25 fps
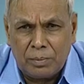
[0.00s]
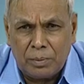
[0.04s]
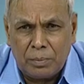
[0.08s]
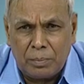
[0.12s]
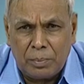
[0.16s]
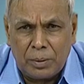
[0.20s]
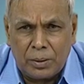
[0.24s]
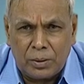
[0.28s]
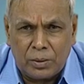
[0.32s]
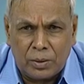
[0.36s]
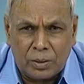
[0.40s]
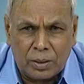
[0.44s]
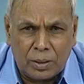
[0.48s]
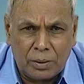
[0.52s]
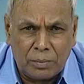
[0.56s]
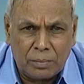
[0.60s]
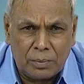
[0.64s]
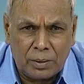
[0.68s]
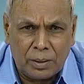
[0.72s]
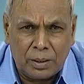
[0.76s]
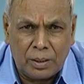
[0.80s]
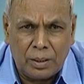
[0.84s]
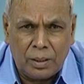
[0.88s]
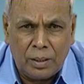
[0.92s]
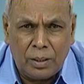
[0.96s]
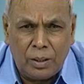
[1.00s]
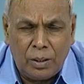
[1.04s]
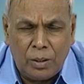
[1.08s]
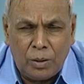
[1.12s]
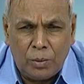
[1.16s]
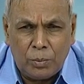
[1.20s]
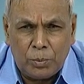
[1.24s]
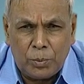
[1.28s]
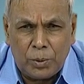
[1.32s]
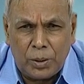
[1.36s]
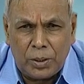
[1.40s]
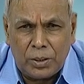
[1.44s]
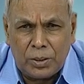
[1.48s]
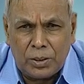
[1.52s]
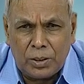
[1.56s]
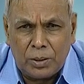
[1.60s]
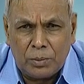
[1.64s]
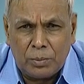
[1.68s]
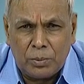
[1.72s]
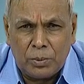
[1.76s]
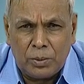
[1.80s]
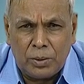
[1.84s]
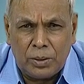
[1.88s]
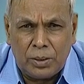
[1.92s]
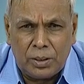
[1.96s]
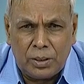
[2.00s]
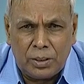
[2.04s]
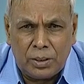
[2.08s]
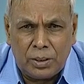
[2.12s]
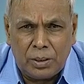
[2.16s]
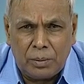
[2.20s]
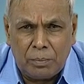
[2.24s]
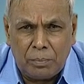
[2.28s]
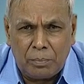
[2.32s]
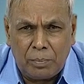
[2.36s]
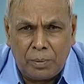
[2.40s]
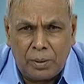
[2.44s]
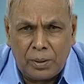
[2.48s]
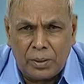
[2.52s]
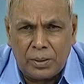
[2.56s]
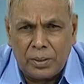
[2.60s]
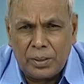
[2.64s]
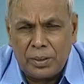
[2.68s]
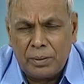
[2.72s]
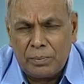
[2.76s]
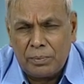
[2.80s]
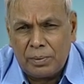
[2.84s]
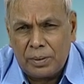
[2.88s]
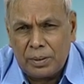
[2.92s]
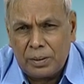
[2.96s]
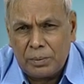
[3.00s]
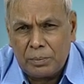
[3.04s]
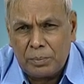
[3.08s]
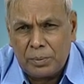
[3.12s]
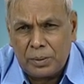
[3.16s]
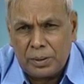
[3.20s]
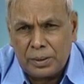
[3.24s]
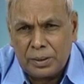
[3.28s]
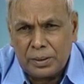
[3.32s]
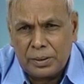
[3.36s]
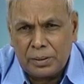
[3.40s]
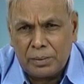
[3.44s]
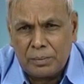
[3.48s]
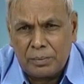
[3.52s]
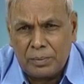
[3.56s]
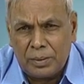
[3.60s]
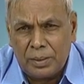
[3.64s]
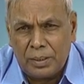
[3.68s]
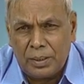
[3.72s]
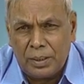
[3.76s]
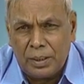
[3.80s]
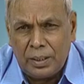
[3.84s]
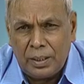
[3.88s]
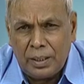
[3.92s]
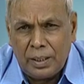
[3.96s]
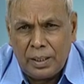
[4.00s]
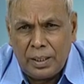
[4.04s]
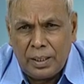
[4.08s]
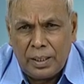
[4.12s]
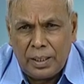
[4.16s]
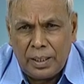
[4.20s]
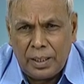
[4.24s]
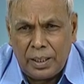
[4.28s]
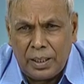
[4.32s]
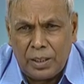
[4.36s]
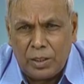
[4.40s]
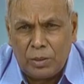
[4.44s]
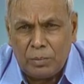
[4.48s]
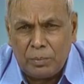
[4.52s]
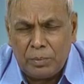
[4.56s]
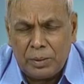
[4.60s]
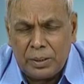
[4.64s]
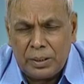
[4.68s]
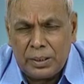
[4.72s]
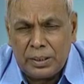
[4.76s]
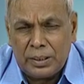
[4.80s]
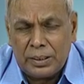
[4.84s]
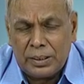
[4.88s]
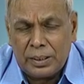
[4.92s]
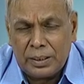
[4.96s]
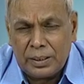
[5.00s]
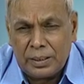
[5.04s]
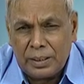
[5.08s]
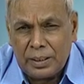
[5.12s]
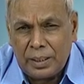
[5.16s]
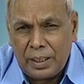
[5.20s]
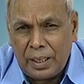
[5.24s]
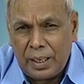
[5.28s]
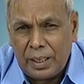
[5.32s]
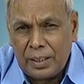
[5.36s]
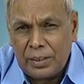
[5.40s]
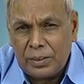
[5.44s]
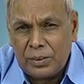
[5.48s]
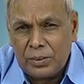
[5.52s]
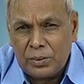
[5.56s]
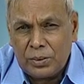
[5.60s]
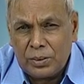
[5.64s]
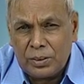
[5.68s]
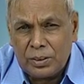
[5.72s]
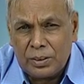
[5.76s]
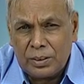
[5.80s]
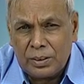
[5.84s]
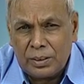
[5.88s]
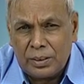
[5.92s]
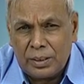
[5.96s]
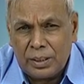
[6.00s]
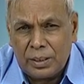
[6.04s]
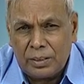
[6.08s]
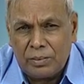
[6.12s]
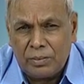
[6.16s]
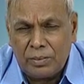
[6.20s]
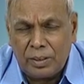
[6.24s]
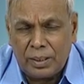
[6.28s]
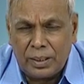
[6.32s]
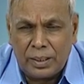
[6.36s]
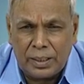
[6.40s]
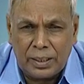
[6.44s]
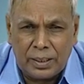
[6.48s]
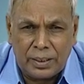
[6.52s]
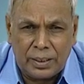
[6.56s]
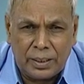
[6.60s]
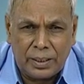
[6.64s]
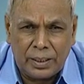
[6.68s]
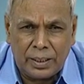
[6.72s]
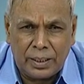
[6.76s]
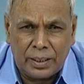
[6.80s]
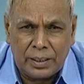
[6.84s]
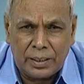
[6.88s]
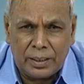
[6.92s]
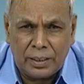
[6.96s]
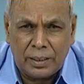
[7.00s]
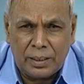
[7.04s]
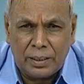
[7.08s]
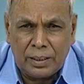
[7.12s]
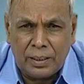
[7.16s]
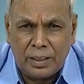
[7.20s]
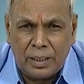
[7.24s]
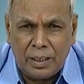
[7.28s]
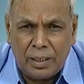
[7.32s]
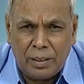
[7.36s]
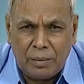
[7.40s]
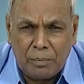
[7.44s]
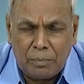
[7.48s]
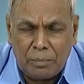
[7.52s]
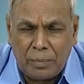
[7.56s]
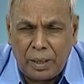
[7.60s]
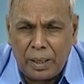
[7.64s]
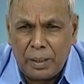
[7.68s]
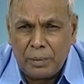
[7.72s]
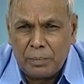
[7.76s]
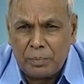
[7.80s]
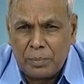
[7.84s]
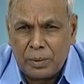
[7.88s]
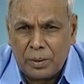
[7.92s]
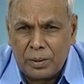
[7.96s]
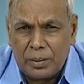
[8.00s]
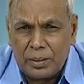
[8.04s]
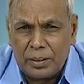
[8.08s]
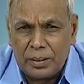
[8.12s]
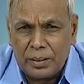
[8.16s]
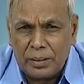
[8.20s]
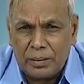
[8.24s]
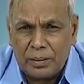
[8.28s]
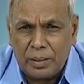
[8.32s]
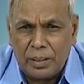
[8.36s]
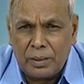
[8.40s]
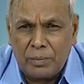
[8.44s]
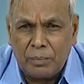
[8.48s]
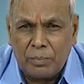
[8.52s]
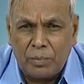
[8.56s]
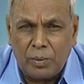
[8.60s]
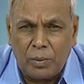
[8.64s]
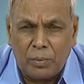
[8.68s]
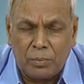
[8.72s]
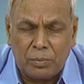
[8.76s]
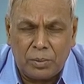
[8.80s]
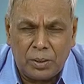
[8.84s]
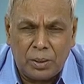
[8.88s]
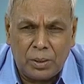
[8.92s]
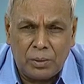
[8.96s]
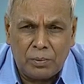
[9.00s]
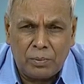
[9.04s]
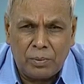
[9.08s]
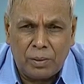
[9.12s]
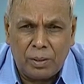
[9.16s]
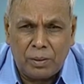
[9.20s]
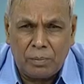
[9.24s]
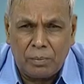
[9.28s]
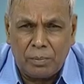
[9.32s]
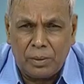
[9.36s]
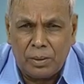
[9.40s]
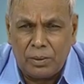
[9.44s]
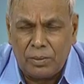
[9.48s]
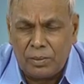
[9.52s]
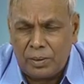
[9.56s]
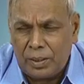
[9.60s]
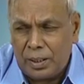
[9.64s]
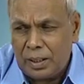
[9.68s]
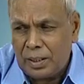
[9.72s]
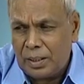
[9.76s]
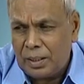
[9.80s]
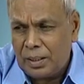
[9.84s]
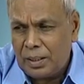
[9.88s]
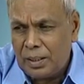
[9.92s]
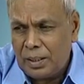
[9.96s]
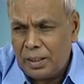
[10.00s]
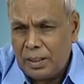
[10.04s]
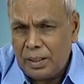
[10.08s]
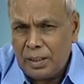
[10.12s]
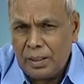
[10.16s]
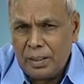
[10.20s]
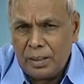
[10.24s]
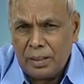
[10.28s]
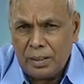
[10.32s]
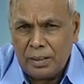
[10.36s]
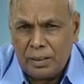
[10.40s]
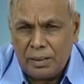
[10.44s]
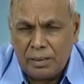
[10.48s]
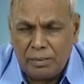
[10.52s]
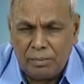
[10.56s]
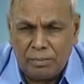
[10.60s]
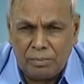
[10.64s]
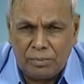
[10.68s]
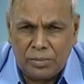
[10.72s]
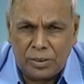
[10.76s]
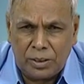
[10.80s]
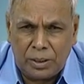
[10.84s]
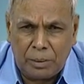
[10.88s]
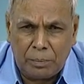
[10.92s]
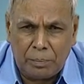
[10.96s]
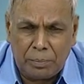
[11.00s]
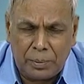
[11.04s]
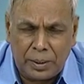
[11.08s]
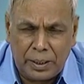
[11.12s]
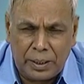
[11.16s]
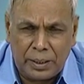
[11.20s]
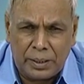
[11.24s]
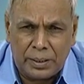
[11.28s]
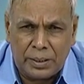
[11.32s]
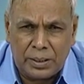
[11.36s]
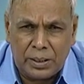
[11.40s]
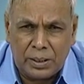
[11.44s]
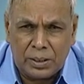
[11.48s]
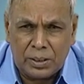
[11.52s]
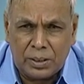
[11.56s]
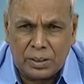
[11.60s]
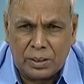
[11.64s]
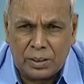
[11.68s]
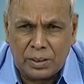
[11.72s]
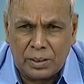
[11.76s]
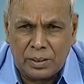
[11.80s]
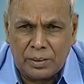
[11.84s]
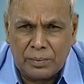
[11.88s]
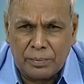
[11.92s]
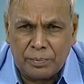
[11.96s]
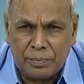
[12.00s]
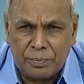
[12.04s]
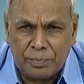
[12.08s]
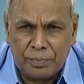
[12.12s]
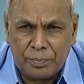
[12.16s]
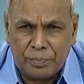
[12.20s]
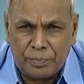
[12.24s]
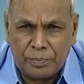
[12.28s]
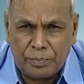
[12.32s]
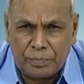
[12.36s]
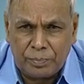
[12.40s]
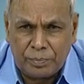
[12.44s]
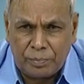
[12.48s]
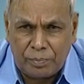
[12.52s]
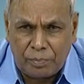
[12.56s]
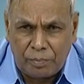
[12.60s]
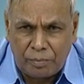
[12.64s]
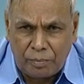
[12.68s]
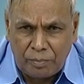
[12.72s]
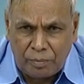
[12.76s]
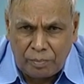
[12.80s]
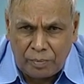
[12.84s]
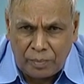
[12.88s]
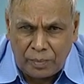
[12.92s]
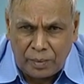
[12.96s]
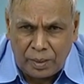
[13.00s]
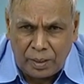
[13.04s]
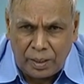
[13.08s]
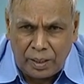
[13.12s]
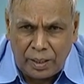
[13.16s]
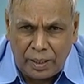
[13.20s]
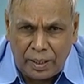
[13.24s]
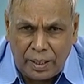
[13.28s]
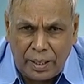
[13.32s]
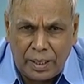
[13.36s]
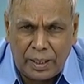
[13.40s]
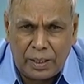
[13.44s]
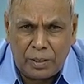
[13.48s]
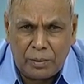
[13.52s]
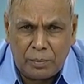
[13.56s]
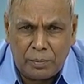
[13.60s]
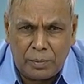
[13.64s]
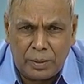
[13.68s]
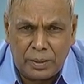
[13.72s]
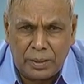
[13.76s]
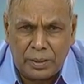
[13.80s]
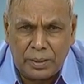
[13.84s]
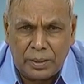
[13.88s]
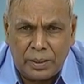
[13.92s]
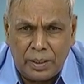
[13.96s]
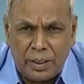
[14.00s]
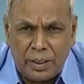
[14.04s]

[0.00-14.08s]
the petrochemical point of view, it is important for the production of the aromatics and the hydrogen that we are getting as a byproduct and from the reformate we can um, separate this uh, aromatic.